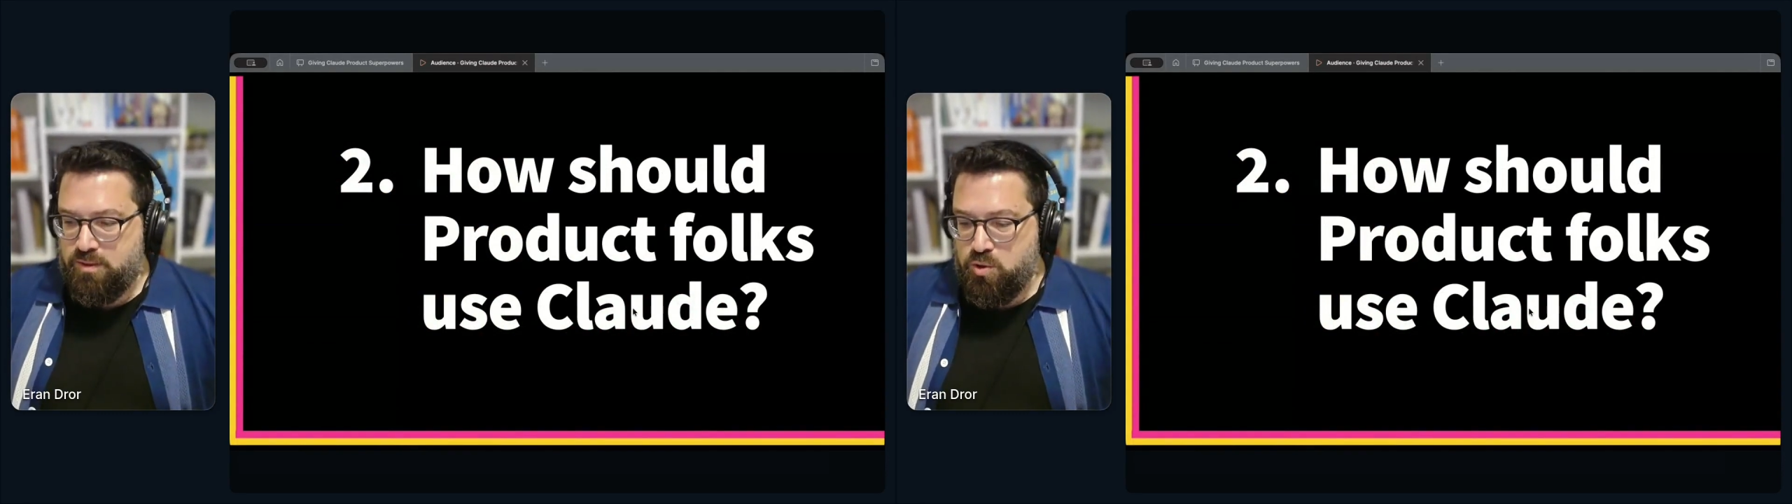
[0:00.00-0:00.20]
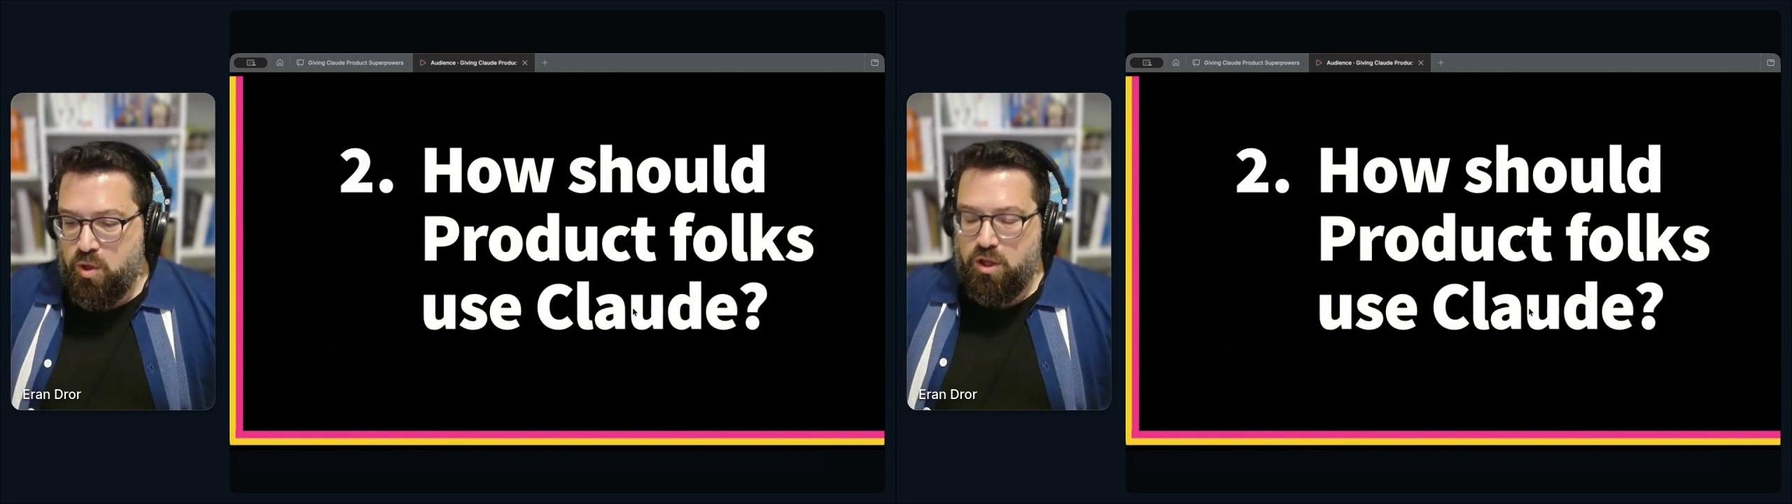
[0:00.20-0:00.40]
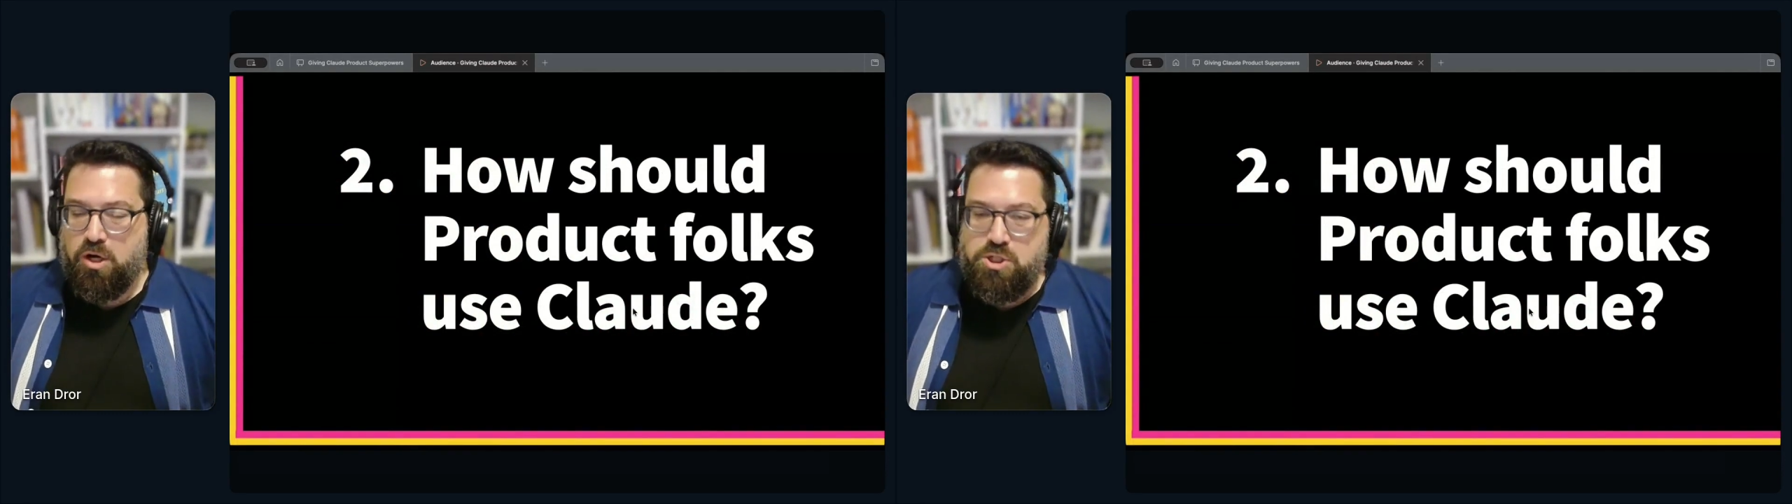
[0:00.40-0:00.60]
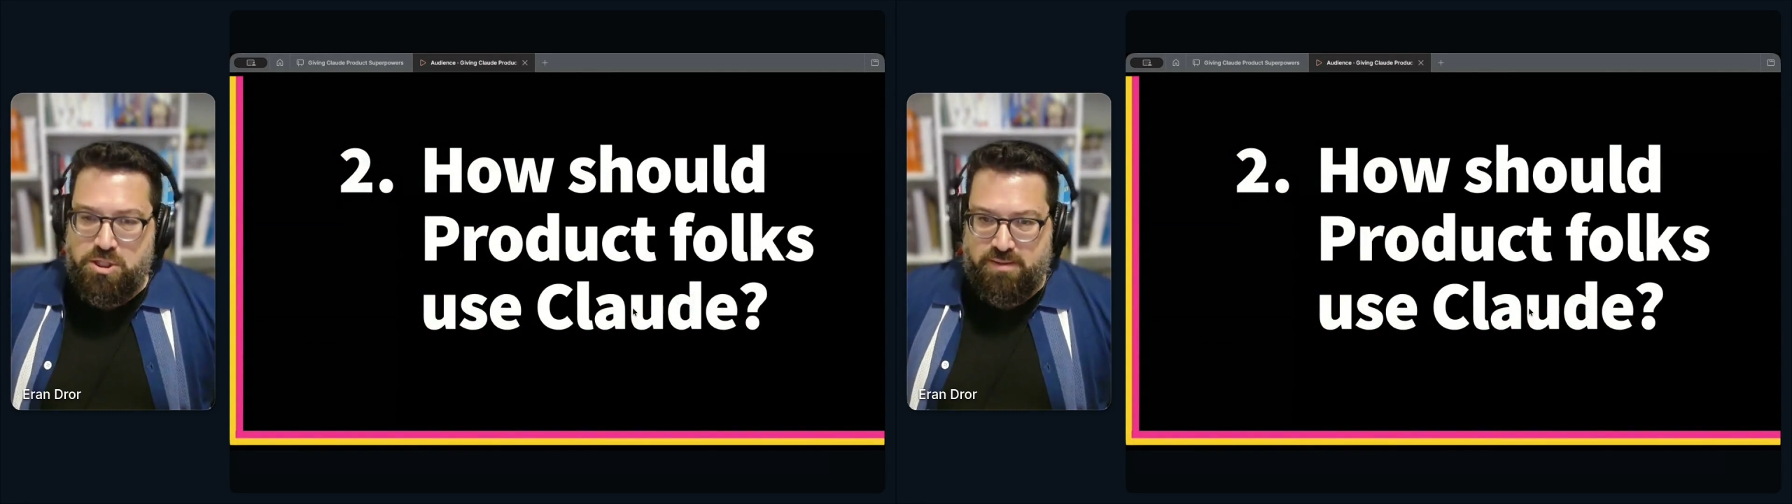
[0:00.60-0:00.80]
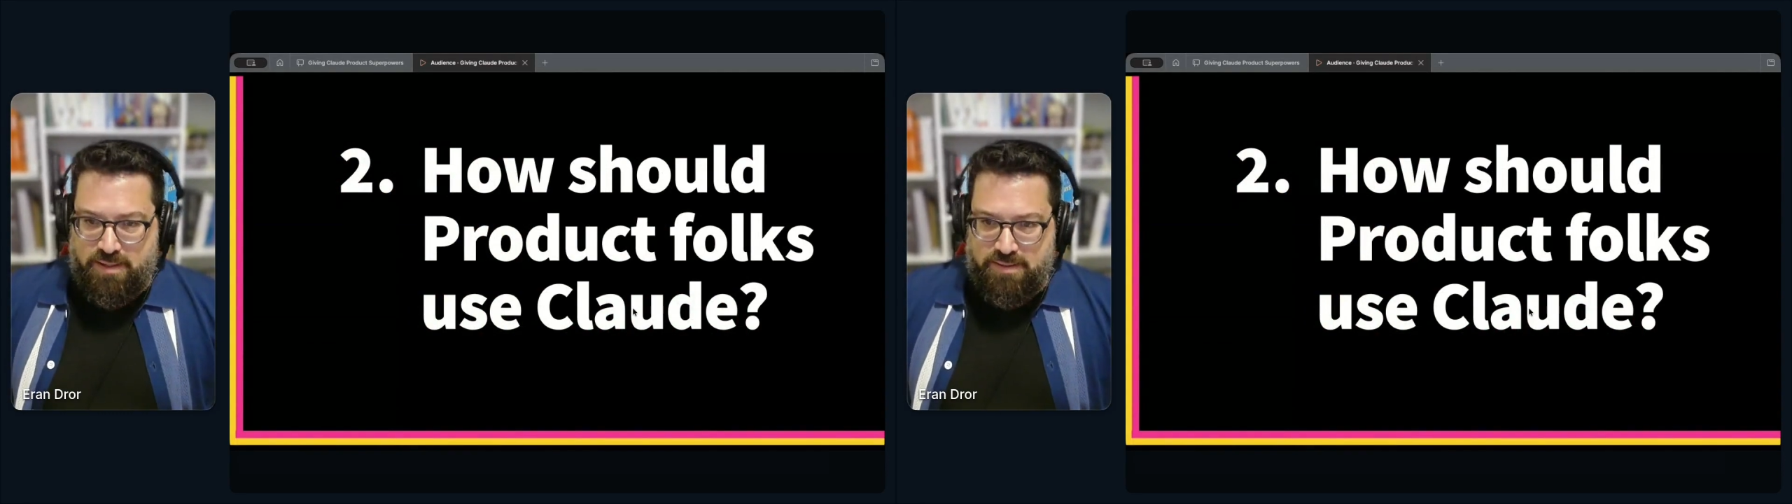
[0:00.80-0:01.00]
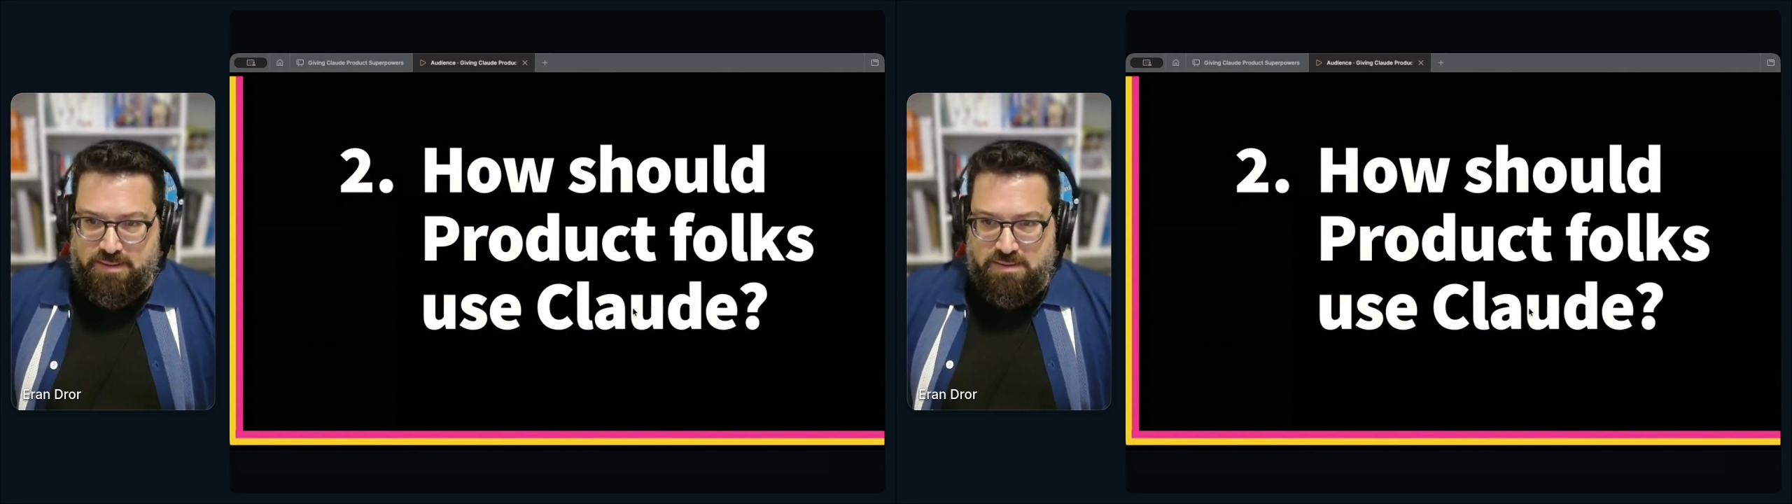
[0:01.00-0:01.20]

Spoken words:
to a large extent,